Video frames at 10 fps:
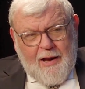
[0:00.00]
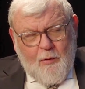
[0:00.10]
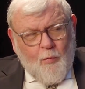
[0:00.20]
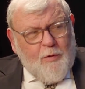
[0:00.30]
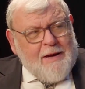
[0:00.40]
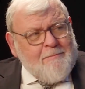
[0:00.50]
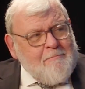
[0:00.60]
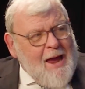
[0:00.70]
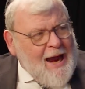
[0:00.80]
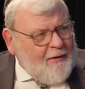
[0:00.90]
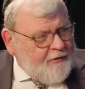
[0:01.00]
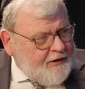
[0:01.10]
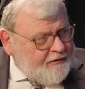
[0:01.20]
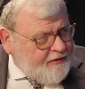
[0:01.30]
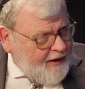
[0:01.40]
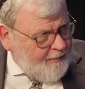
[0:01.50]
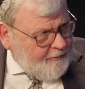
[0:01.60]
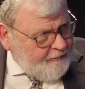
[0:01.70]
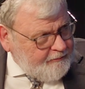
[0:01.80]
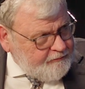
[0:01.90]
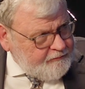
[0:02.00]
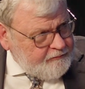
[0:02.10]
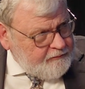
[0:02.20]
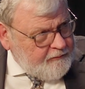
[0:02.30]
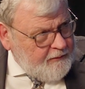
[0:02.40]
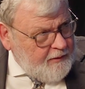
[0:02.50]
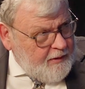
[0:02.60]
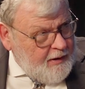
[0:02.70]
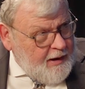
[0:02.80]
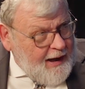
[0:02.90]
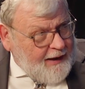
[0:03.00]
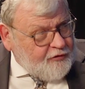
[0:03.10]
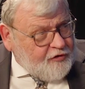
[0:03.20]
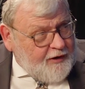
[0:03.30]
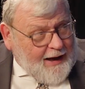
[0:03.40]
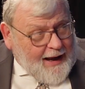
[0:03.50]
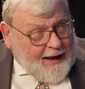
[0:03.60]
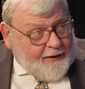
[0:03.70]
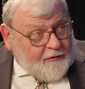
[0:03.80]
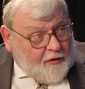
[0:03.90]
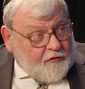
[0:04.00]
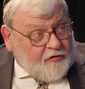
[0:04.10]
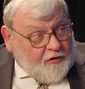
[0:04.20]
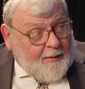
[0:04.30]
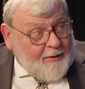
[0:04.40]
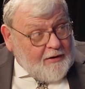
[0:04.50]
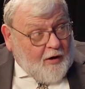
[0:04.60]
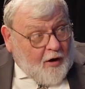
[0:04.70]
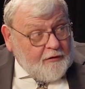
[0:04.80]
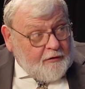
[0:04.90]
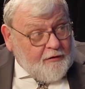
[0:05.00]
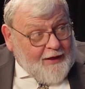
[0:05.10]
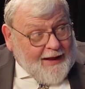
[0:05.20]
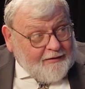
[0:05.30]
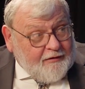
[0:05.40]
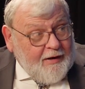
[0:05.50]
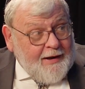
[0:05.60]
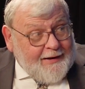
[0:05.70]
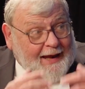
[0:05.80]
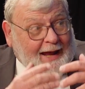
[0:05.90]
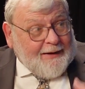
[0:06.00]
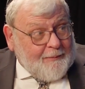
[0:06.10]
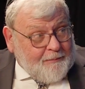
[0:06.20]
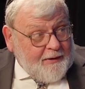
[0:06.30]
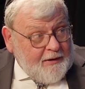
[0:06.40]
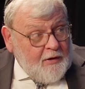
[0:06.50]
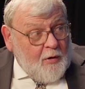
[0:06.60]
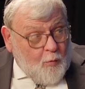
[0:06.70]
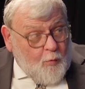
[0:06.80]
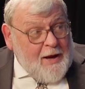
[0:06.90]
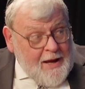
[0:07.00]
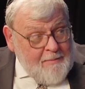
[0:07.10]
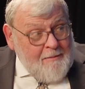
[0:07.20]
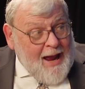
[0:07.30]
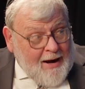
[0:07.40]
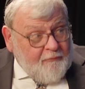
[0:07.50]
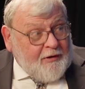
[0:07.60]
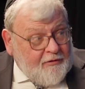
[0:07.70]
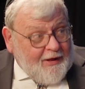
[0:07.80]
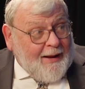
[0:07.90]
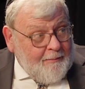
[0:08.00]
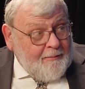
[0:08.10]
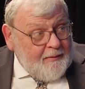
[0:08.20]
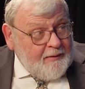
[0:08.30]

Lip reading: We married them. And she had a stomach under that canopy. We married them